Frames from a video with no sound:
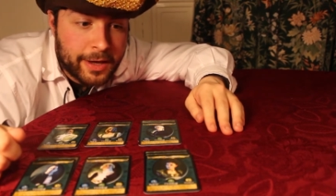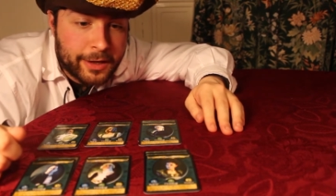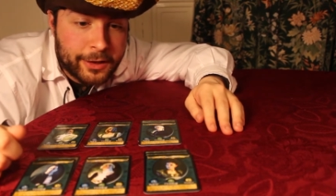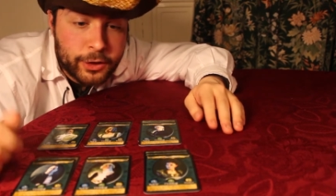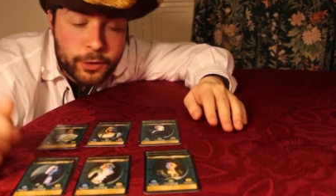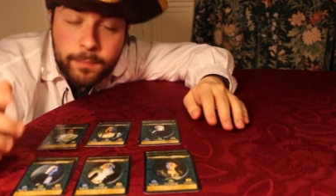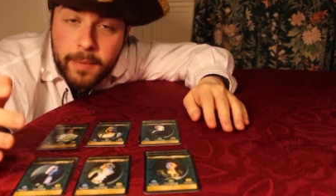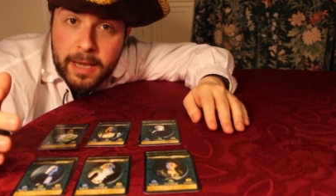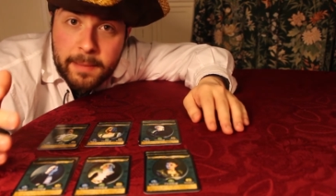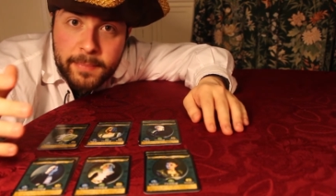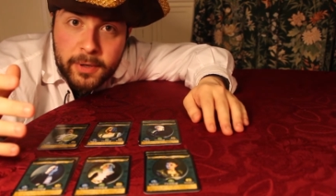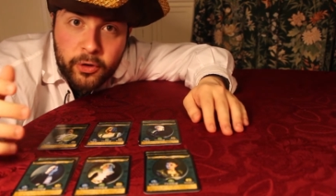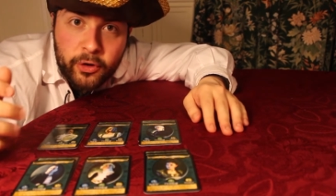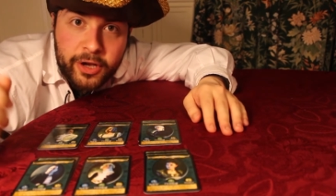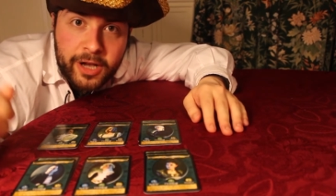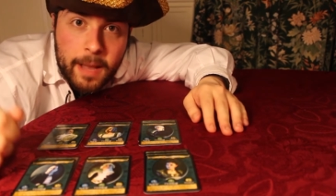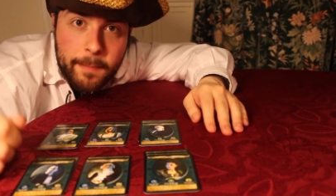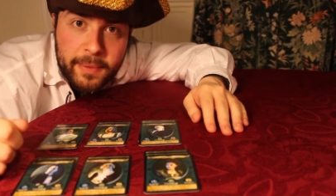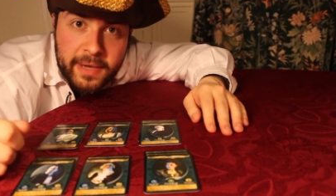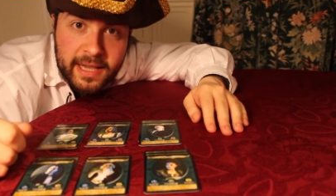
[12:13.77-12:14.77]
You might be
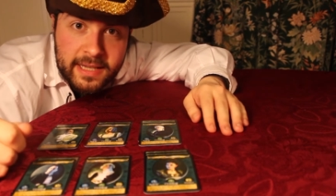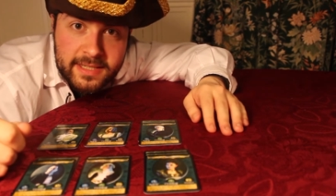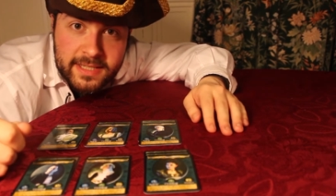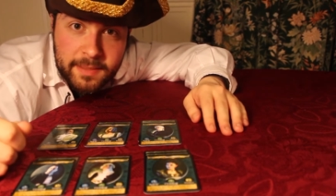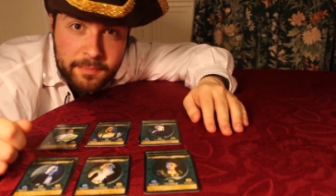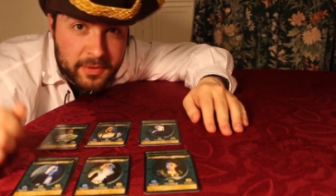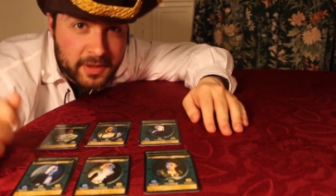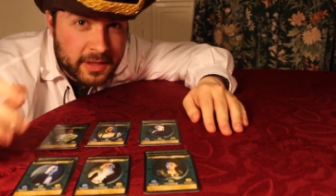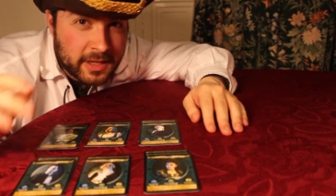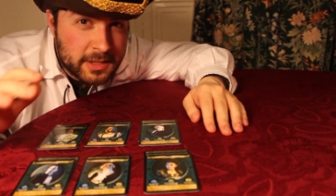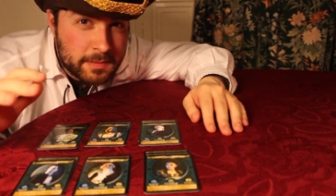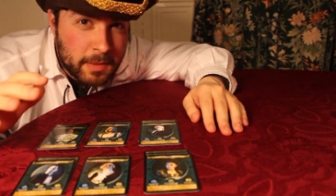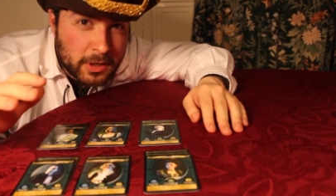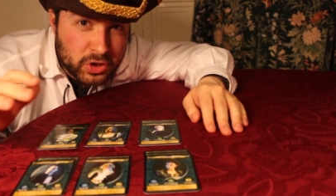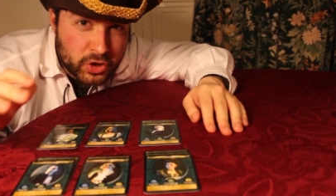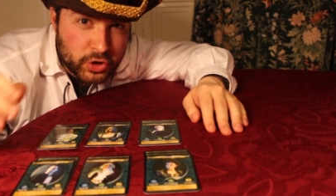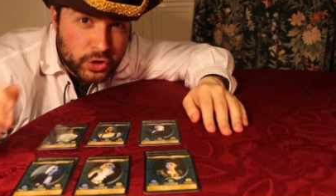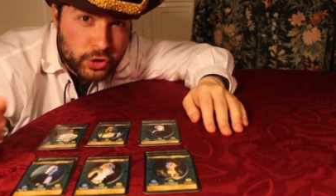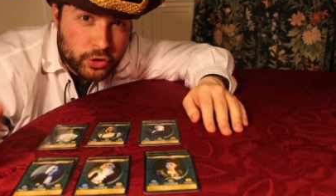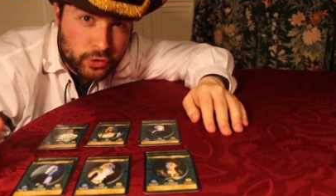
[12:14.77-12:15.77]
going up against something that's much
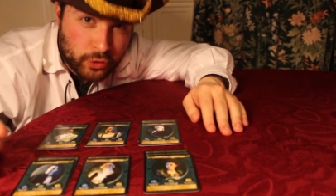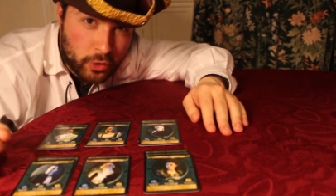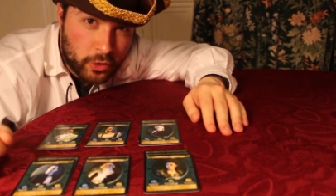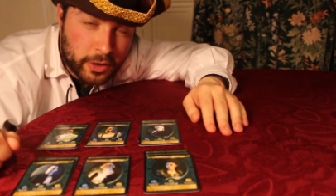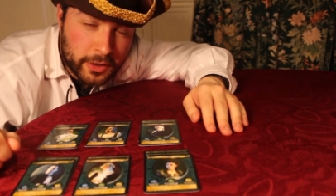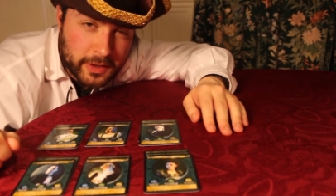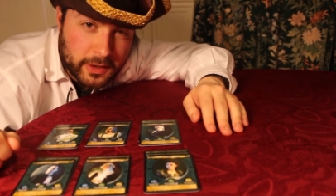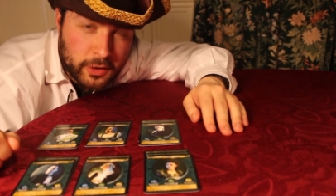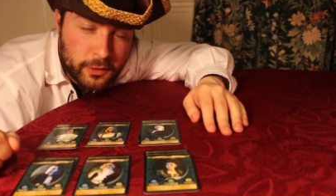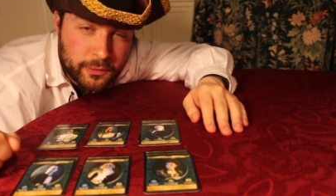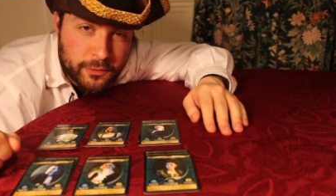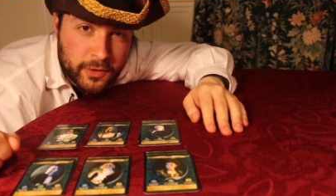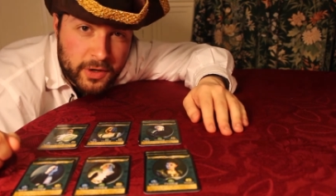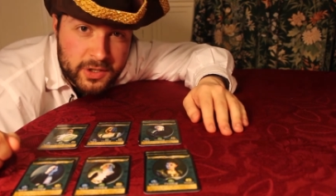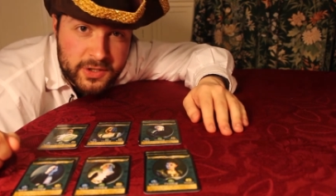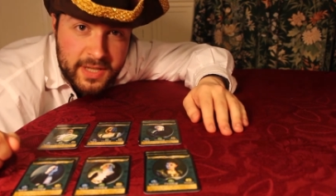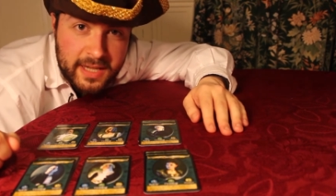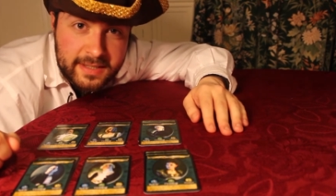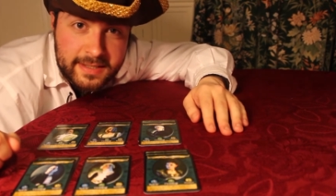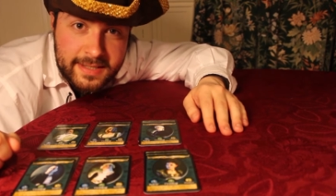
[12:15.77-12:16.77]
stronger than you
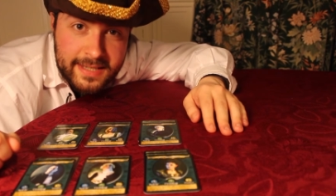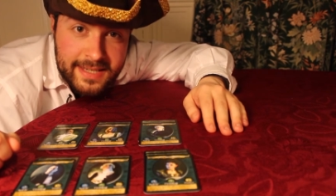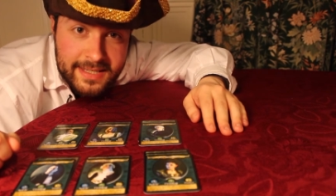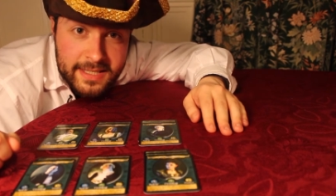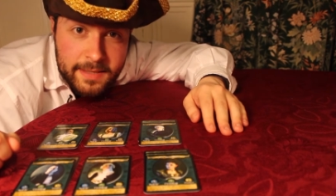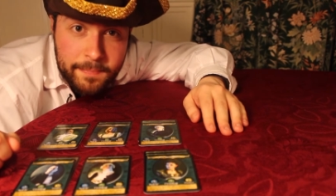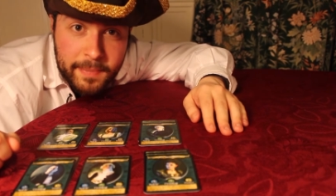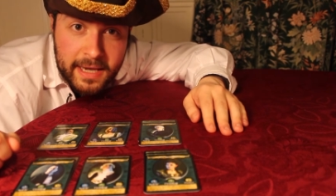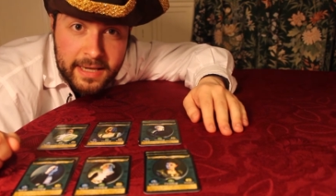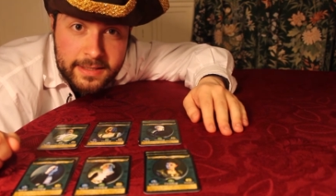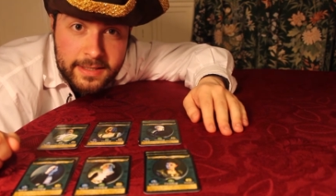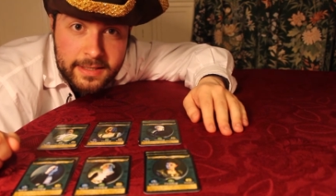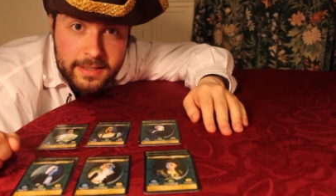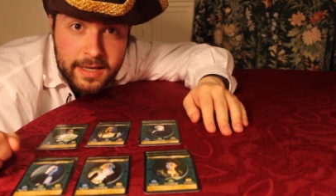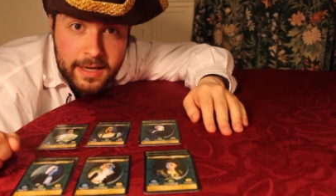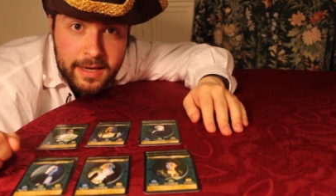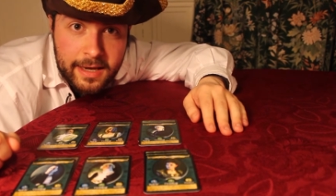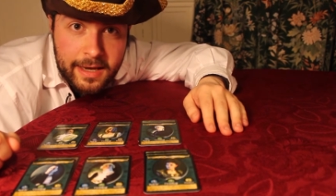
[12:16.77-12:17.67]
first anticipated.